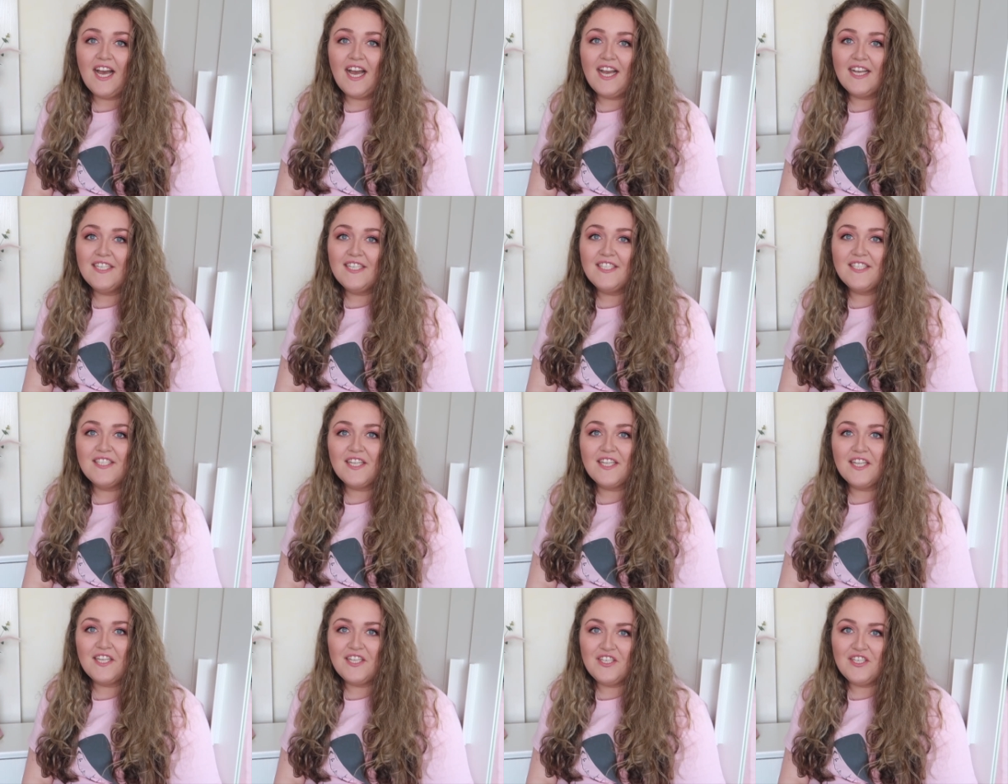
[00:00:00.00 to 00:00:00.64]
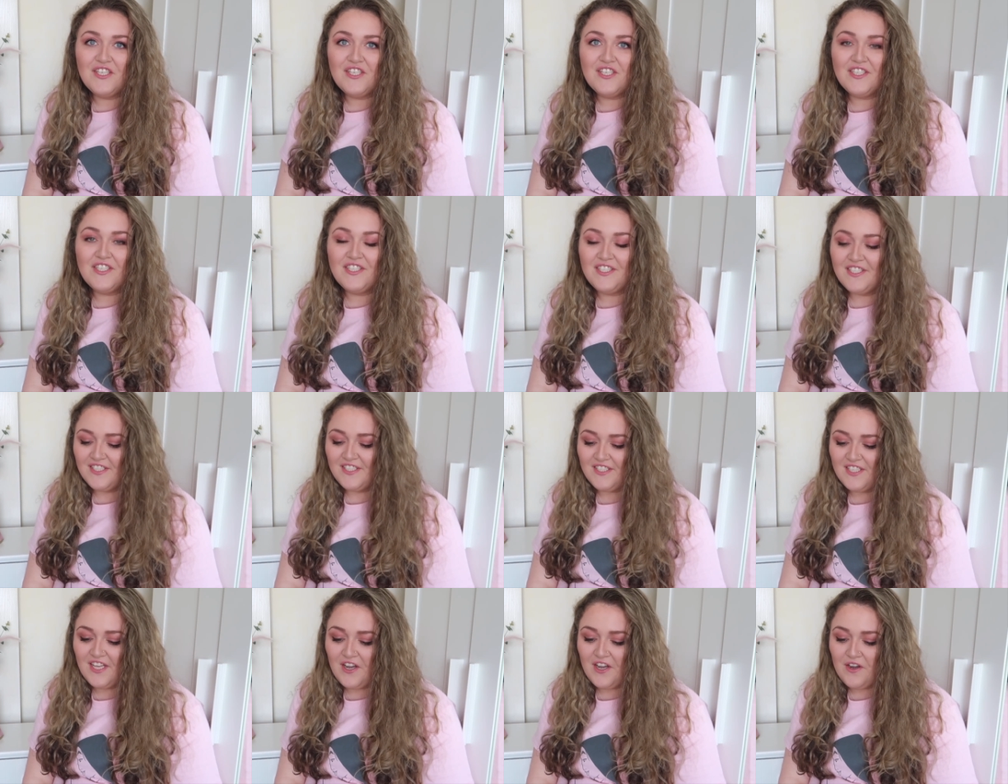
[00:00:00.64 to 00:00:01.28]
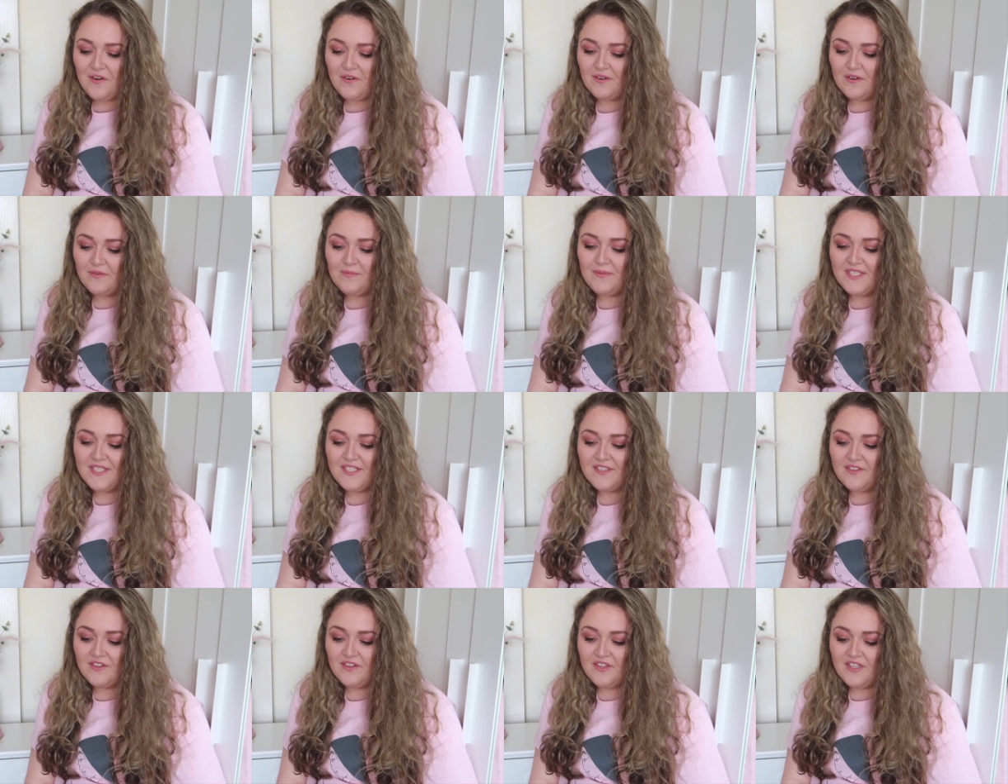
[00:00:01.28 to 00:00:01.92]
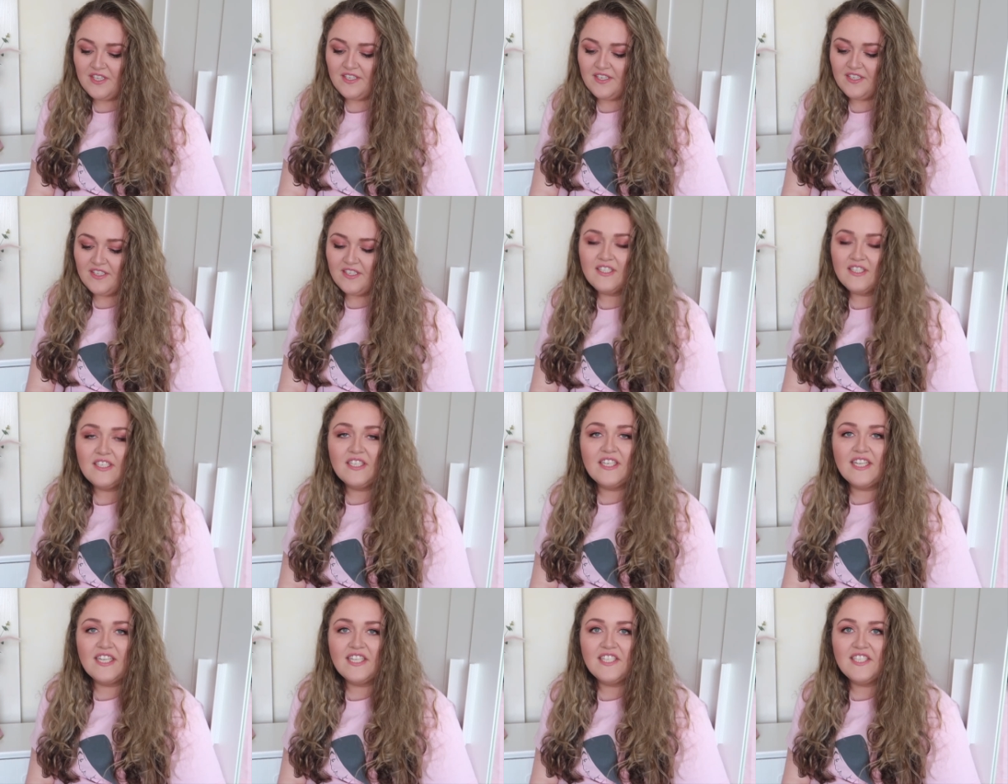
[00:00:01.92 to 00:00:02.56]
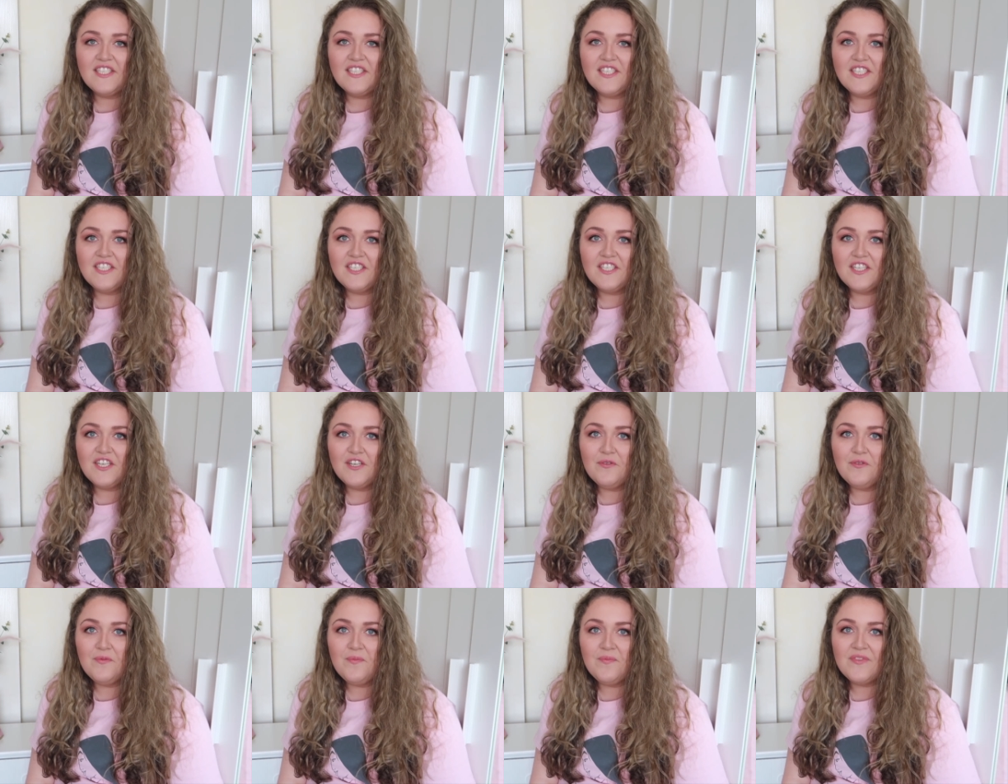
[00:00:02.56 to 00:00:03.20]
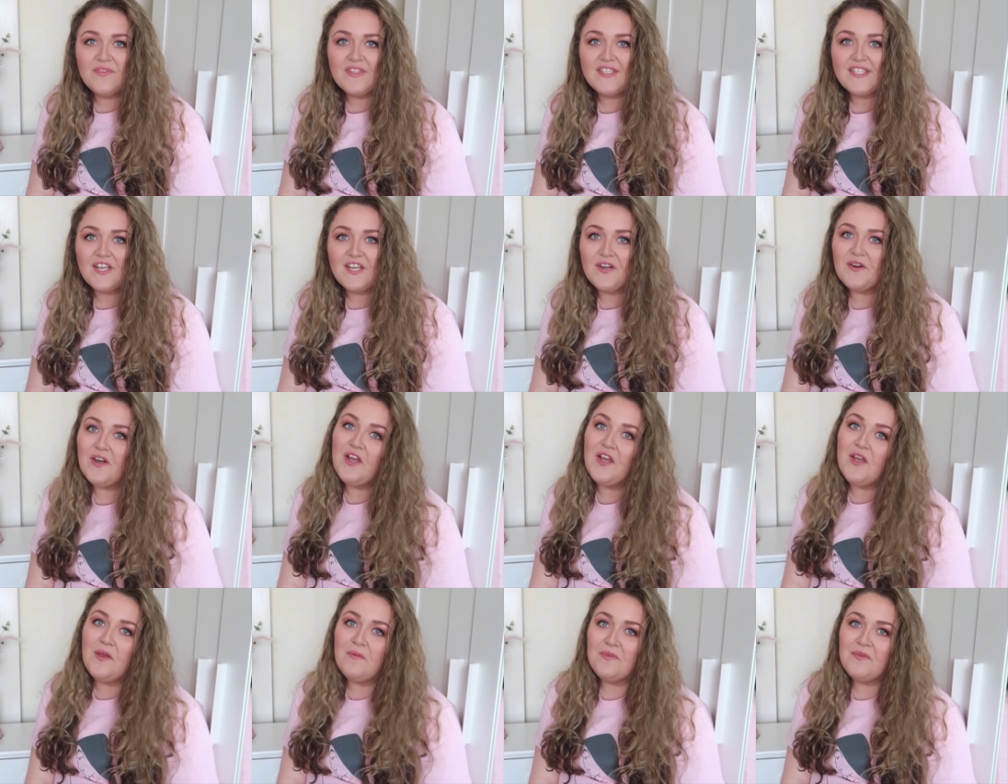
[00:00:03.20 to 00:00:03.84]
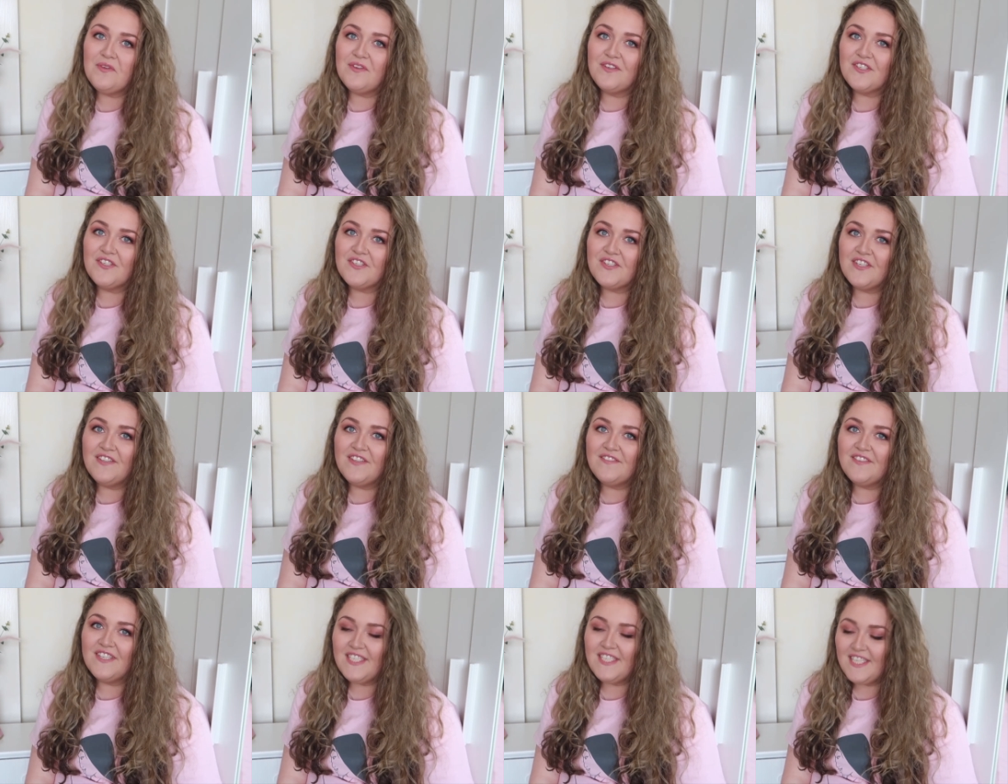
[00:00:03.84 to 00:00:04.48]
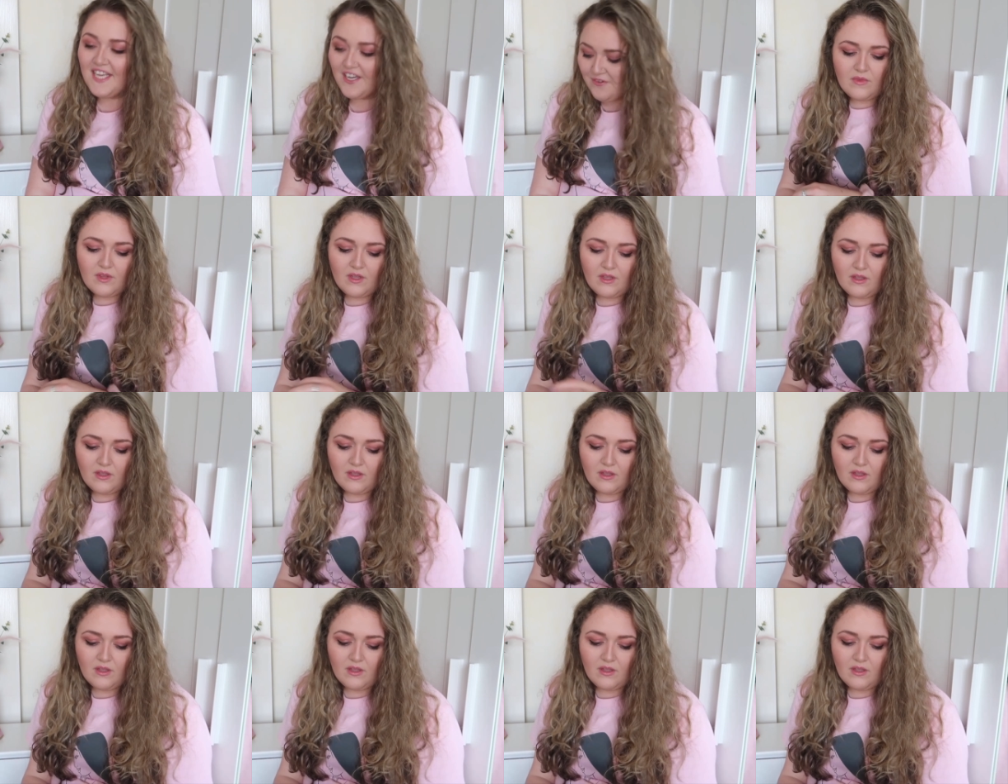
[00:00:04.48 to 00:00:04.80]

isolation, so it'll be something nice to do. So I hope you enjoy the video.